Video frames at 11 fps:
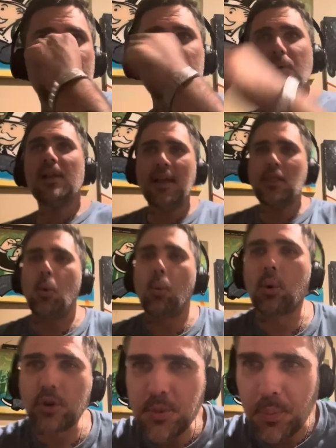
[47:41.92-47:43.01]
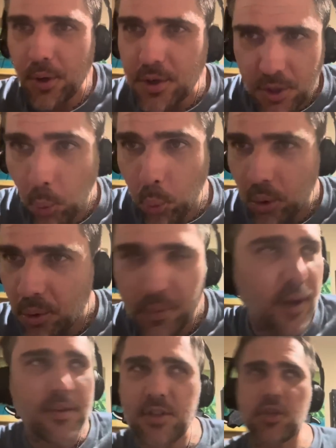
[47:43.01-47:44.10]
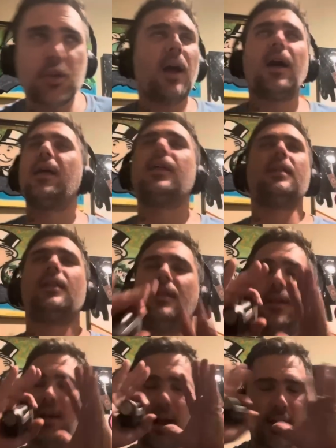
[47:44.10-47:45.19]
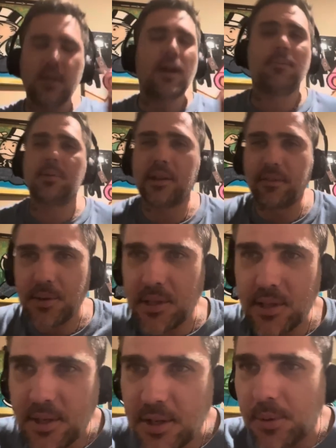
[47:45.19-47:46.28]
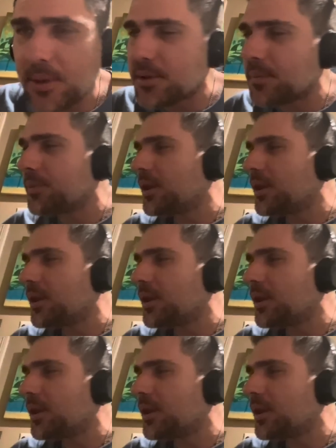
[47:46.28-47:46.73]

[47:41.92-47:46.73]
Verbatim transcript: Probably like the worst person in the world that this could not believe I was in this situation.